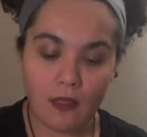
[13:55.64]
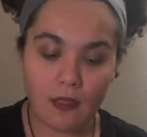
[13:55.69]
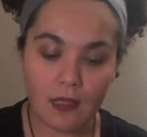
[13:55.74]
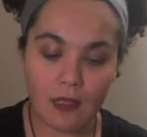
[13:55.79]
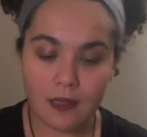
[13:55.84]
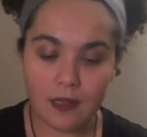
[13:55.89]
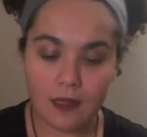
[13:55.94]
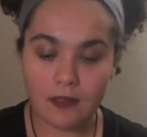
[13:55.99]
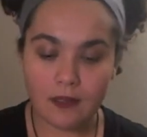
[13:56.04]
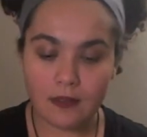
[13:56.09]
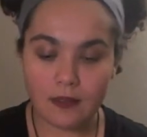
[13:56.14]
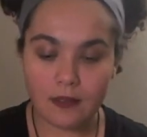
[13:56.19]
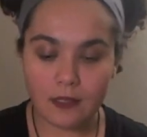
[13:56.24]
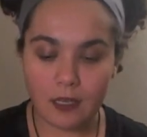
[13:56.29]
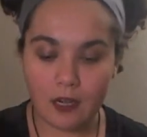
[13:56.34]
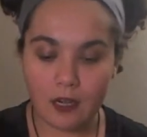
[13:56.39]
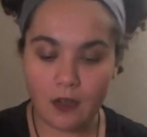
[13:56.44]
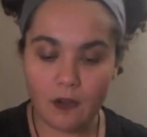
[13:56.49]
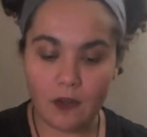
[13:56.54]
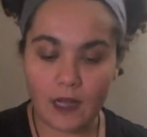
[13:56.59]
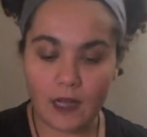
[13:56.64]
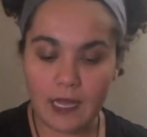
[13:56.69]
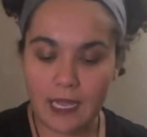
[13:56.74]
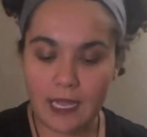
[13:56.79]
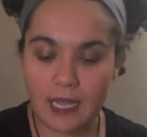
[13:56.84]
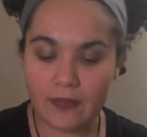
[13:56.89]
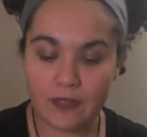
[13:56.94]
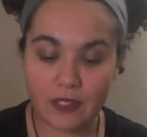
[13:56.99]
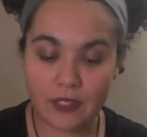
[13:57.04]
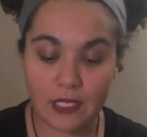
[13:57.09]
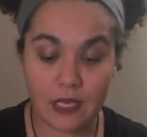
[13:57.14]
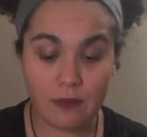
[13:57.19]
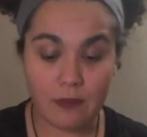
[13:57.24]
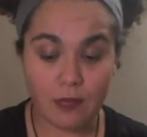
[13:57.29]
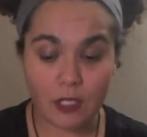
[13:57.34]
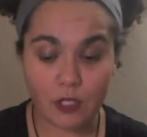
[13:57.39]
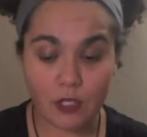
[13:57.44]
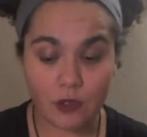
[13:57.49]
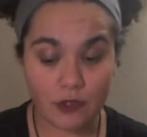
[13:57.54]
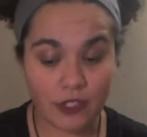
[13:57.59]
And, you know, I had to say
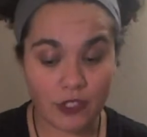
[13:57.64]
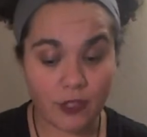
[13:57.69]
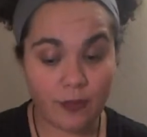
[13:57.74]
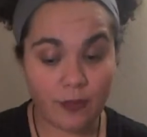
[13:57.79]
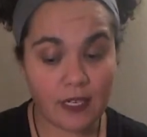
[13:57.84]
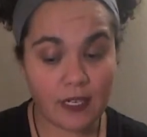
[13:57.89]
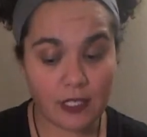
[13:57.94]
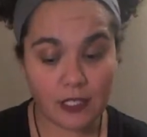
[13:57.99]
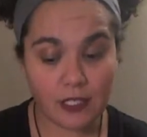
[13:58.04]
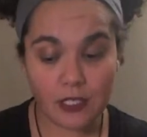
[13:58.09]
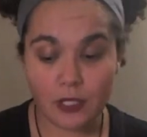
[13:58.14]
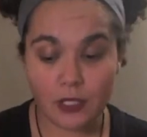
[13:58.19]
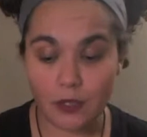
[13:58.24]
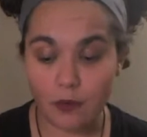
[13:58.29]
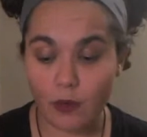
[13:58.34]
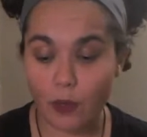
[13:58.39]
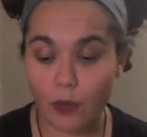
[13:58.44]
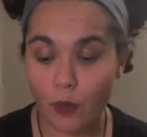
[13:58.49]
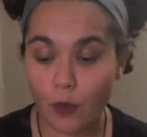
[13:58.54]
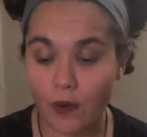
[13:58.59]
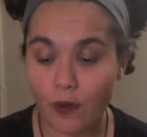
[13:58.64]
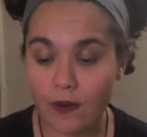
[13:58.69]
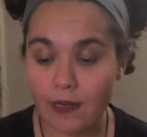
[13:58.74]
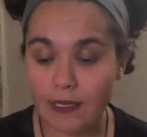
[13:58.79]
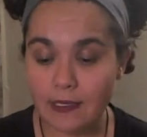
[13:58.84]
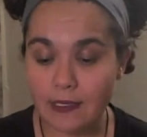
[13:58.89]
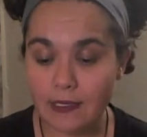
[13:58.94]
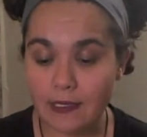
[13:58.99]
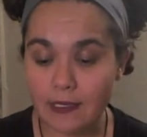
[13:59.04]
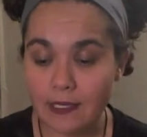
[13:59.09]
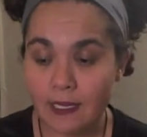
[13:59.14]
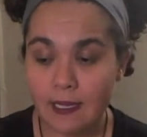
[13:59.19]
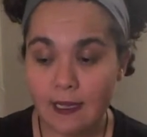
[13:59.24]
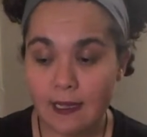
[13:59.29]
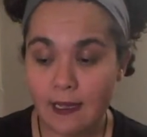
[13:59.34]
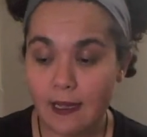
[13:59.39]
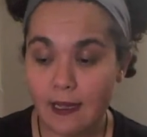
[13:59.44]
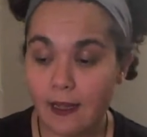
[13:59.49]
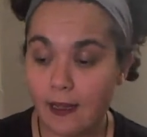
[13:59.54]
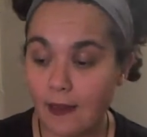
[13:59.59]
much respect to you, Aquarius.
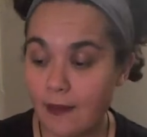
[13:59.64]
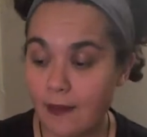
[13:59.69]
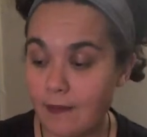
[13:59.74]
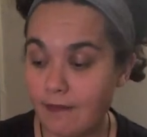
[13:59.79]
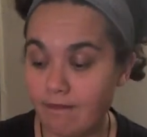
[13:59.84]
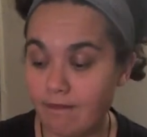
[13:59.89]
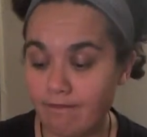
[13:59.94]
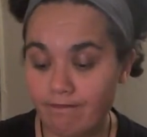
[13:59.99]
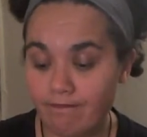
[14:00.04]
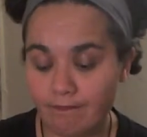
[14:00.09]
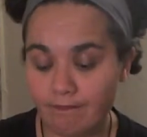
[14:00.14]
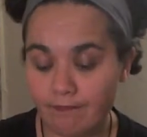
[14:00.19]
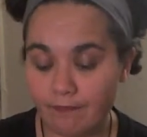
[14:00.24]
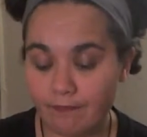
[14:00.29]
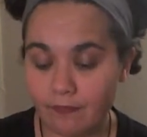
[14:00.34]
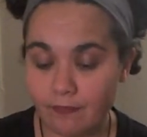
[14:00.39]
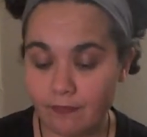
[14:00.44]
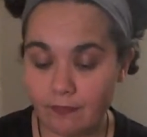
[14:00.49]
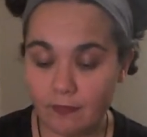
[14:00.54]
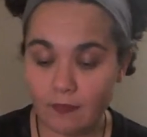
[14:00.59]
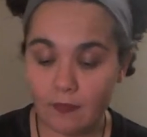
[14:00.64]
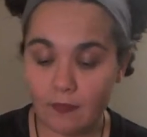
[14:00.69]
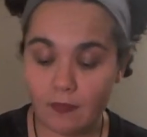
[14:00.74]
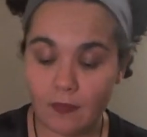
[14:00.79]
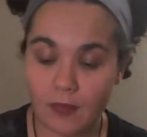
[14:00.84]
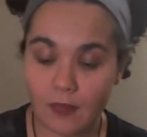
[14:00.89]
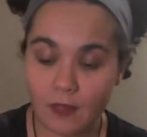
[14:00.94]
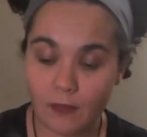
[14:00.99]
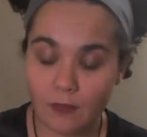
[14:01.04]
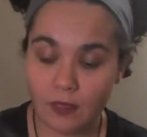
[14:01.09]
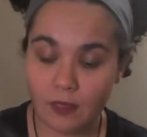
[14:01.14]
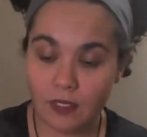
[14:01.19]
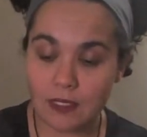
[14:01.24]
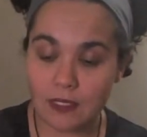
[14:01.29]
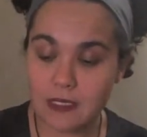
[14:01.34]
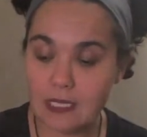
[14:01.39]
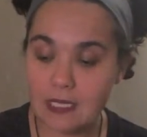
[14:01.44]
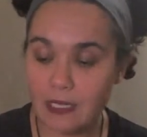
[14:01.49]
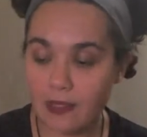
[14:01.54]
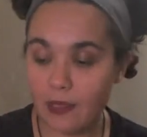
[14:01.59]
I'm going
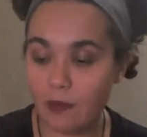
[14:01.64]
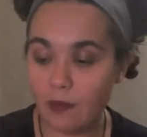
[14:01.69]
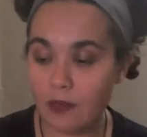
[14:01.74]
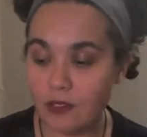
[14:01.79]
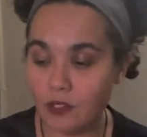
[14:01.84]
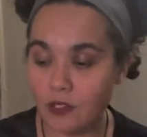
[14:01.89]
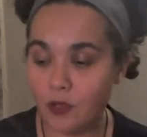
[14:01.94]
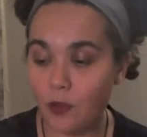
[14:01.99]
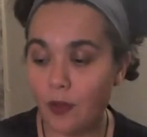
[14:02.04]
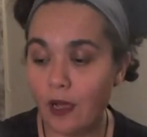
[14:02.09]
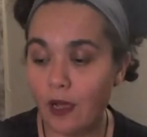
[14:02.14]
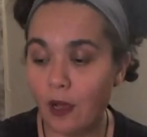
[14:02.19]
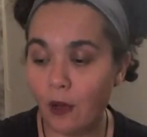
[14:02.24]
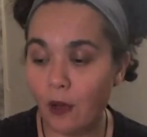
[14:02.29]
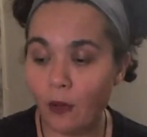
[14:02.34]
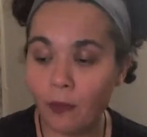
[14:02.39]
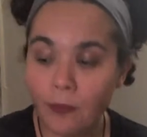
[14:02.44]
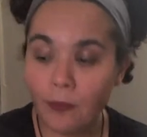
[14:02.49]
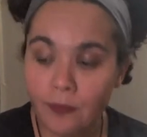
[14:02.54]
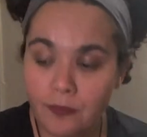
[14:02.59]
to take that one as well.